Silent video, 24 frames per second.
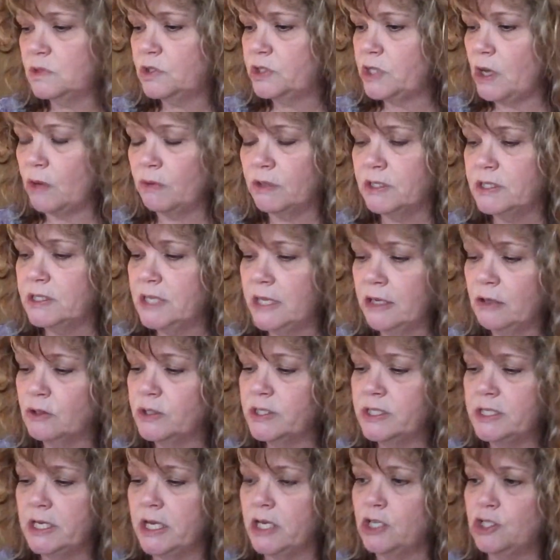sewn a single
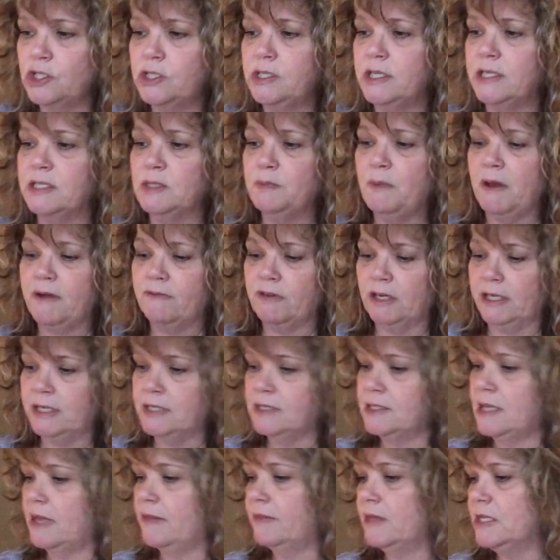stitch since Beverly
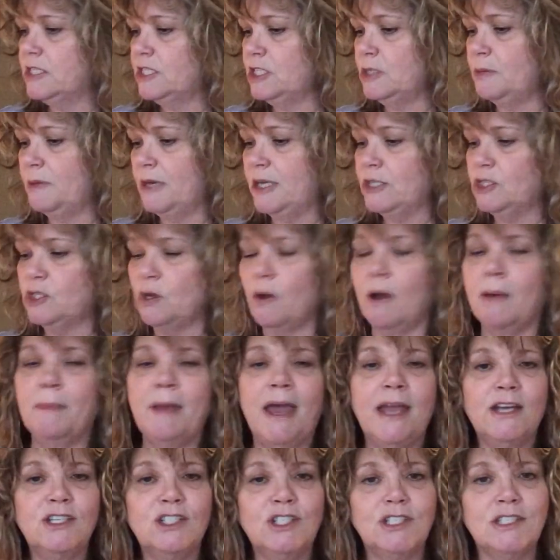sent this to me. So I'm
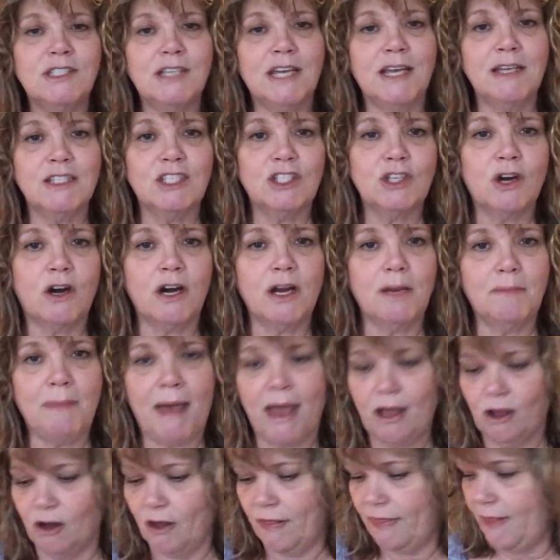anxious to get started
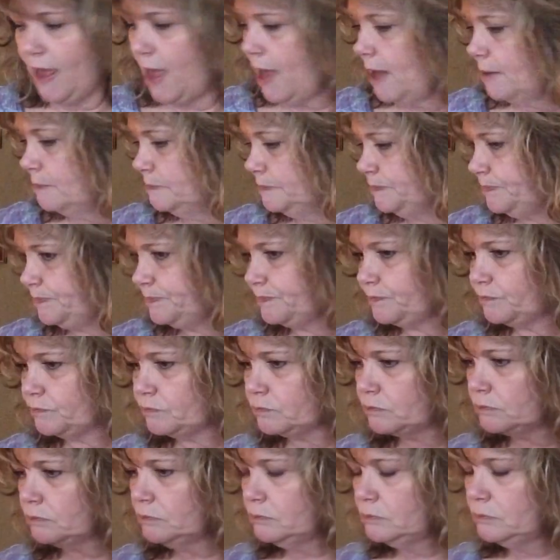back on
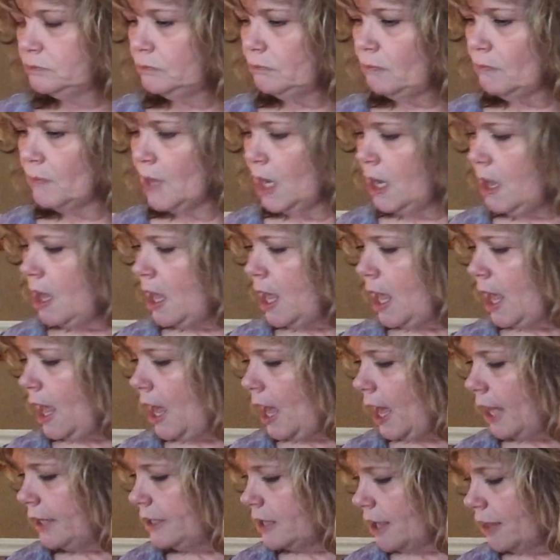that.
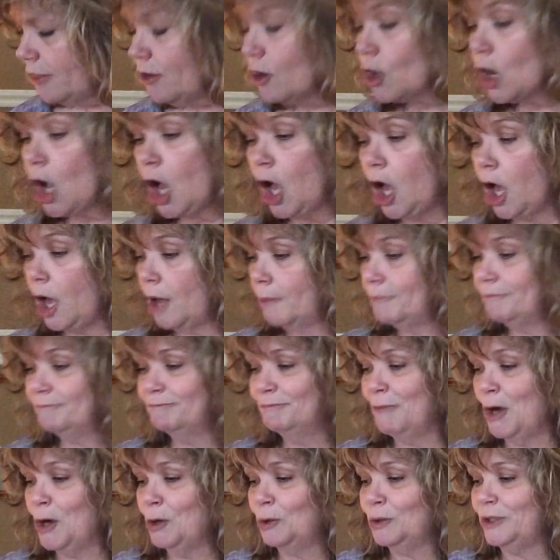Another
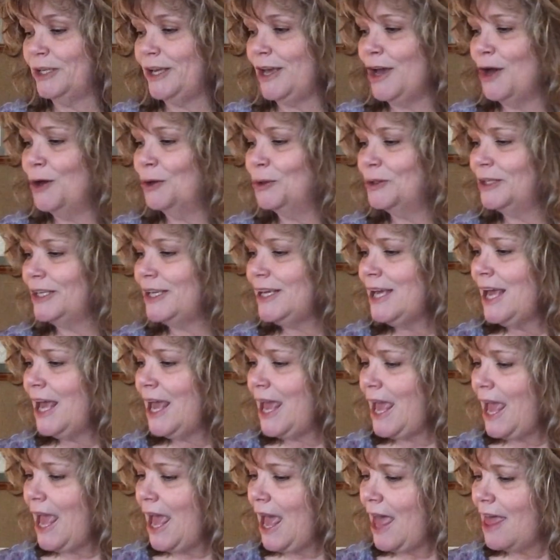moldy oldie
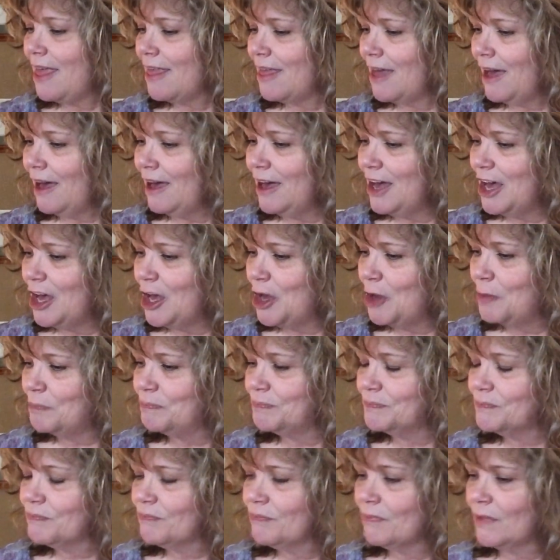
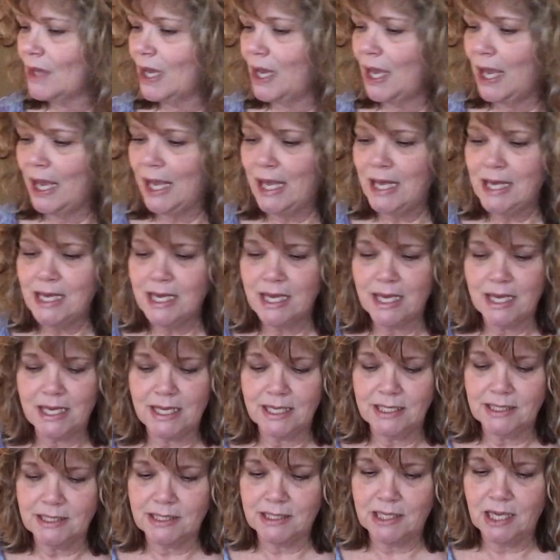um,
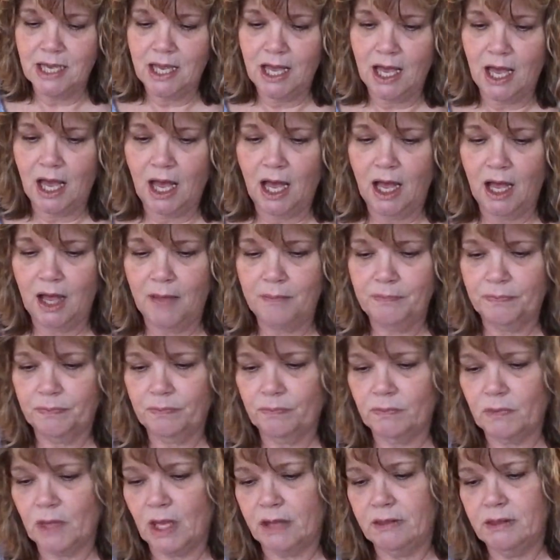is
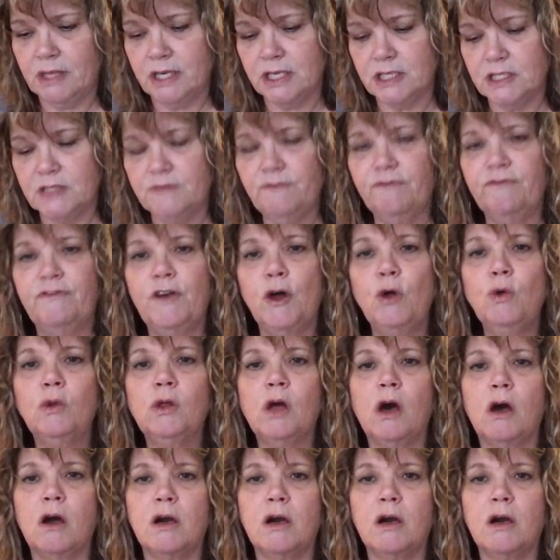this folk